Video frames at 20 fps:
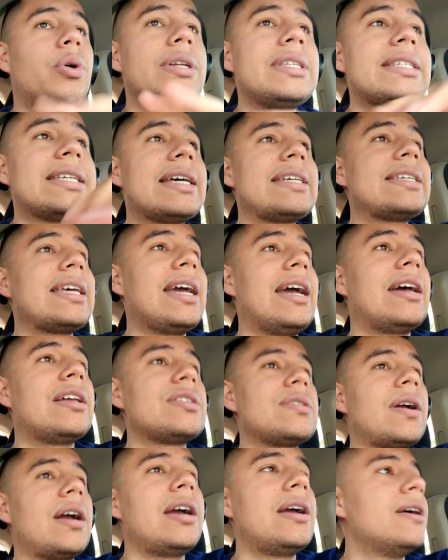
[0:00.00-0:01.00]
princess
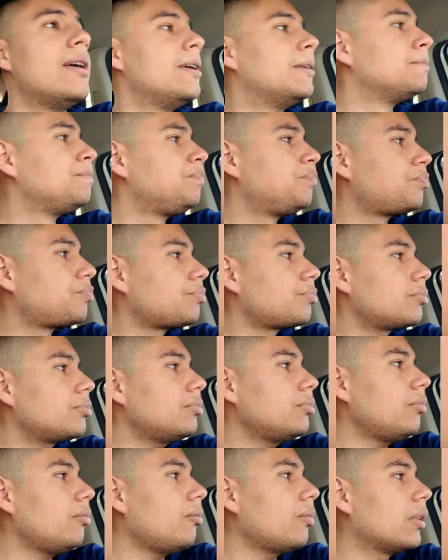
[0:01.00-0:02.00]
hands, right?
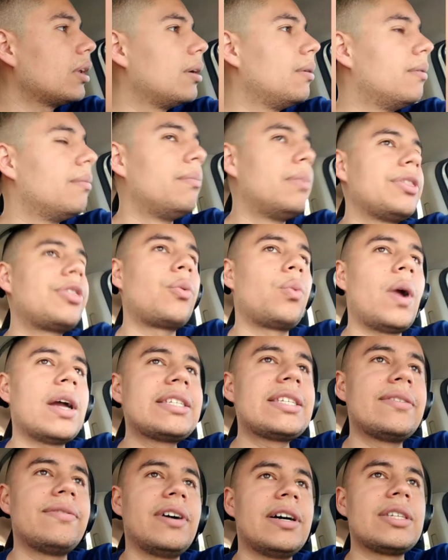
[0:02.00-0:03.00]
But the
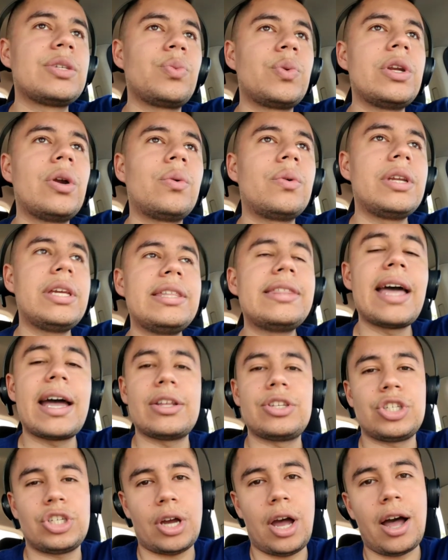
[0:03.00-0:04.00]
rest of us, we don't need
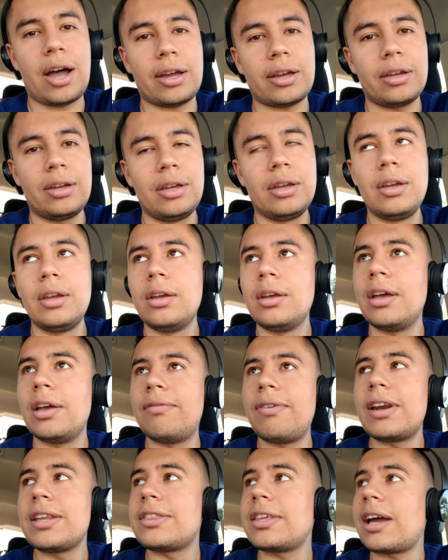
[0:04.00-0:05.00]
that chalk.
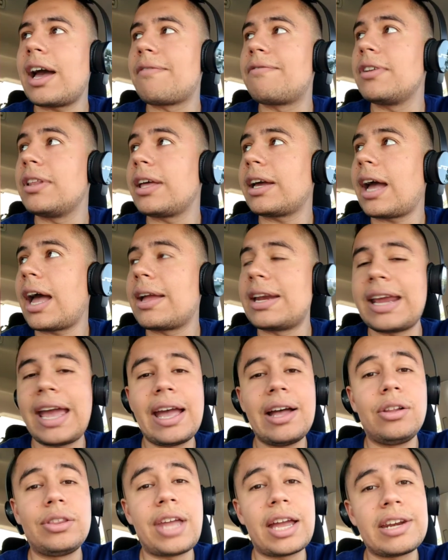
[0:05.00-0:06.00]
If anything, I feel like I
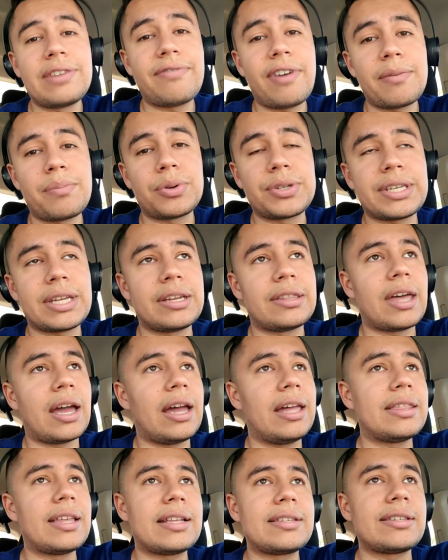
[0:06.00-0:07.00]
inhaled 95% of
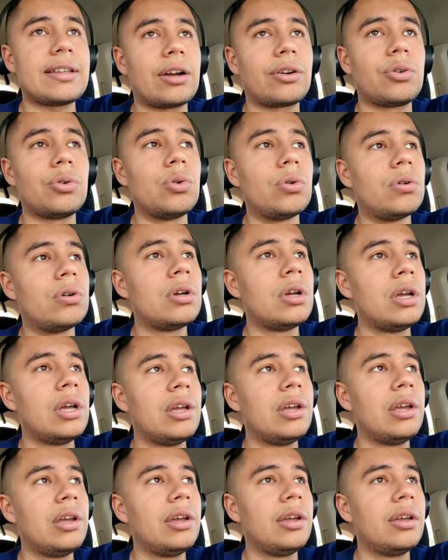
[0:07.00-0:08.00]
that, and that's not cool.
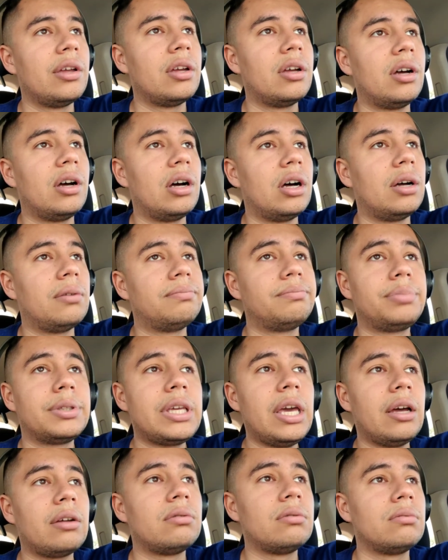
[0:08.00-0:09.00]
Uh, but
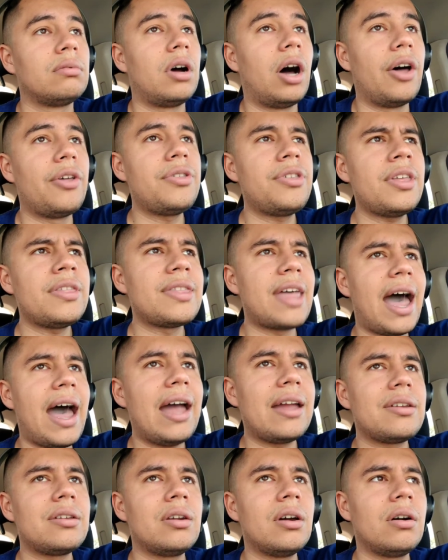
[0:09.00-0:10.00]
yeah, other than
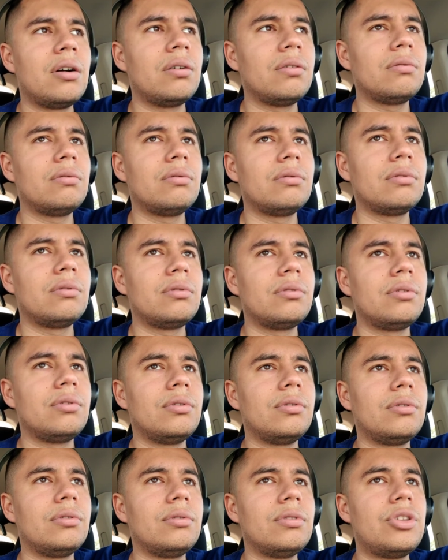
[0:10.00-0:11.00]
that, you know,
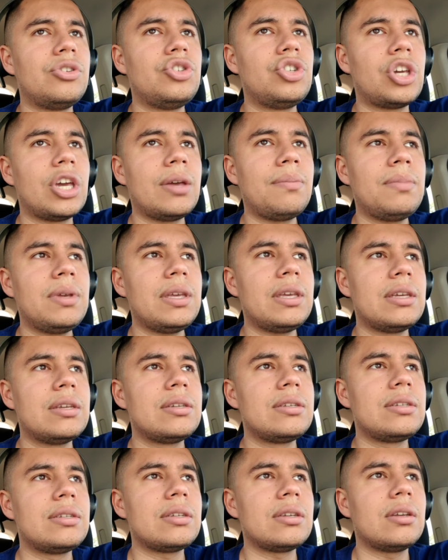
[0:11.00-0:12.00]
the gym
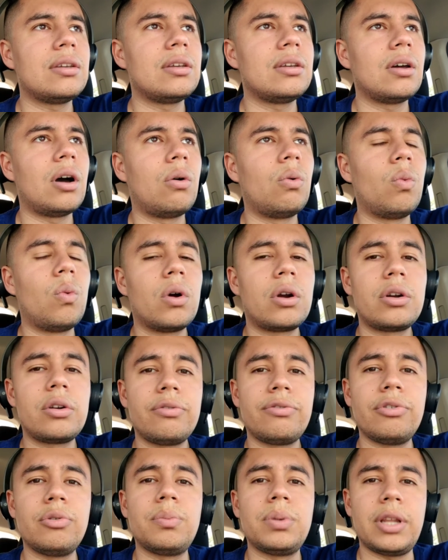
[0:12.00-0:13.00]
is a
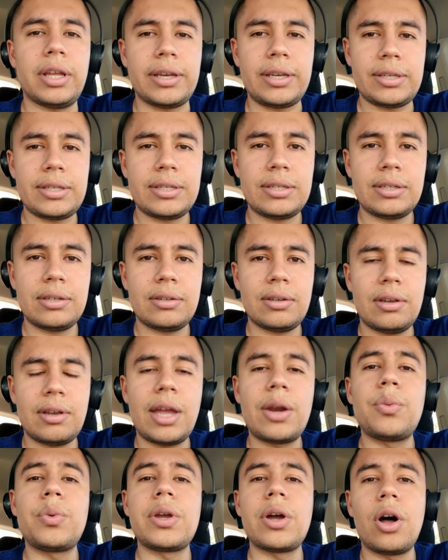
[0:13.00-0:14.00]
wonderful place,
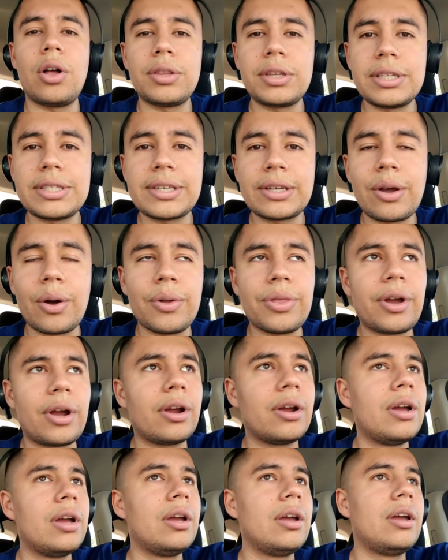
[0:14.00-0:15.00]
and we all need to go there